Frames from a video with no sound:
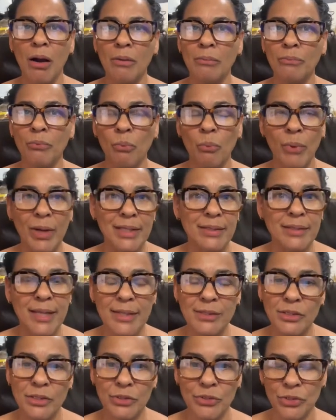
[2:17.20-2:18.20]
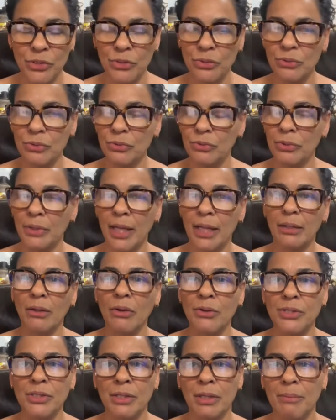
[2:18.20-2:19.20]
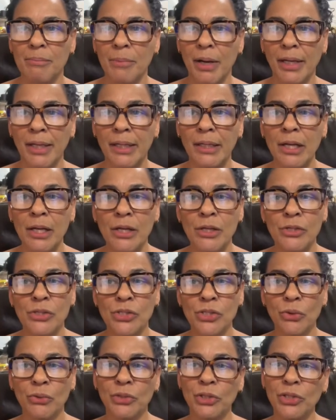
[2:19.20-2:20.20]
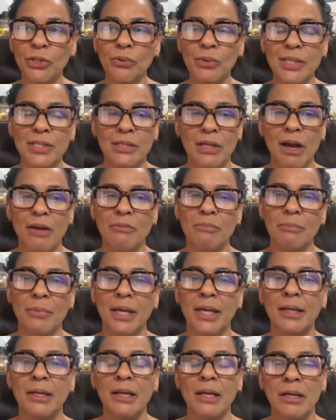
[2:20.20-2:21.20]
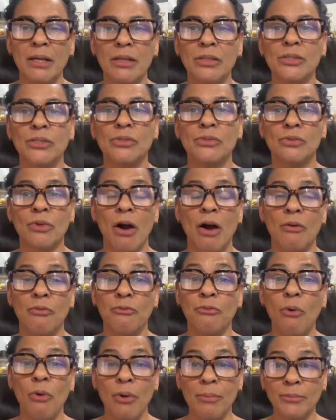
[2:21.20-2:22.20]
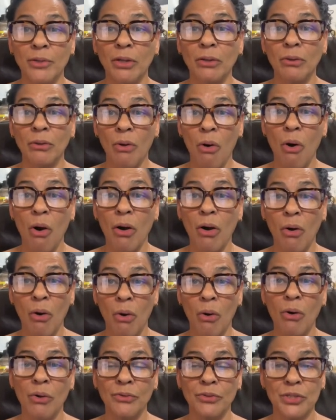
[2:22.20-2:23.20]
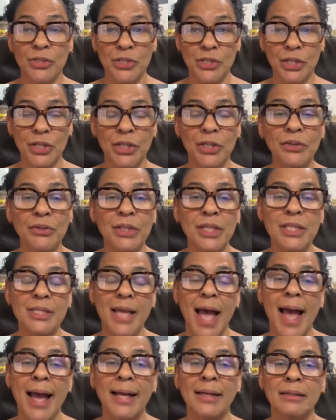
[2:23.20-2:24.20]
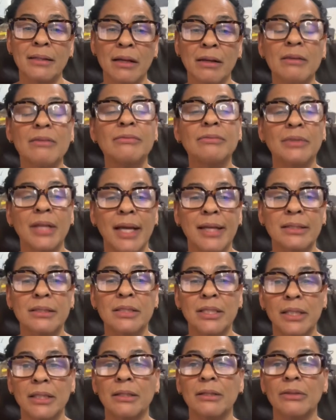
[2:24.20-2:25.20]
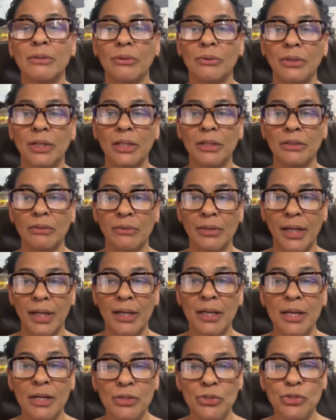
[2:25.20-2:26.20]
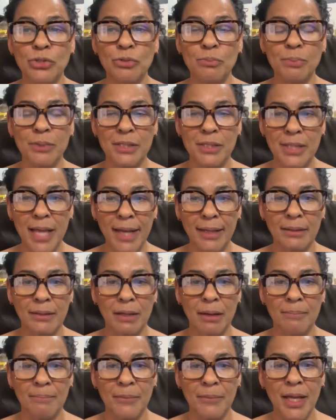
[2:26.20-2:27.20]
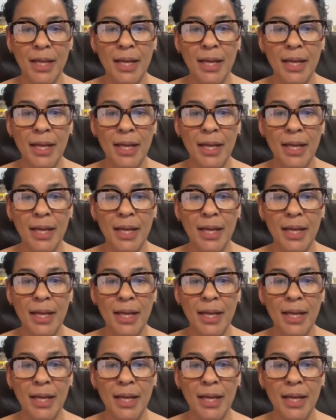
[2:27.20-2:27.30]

went destitute, they lost their money. So the US government formed a law called the Securities Act of 1933 to protect them.